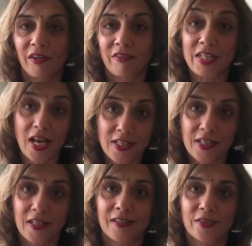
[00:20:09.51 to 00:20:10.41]
a
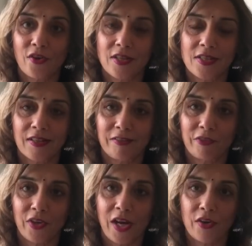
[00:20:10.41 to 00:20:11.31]
fantastic transit
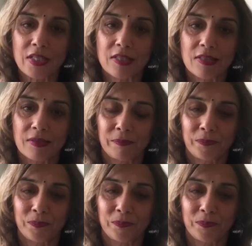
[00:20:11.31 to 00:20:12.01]
for Aries.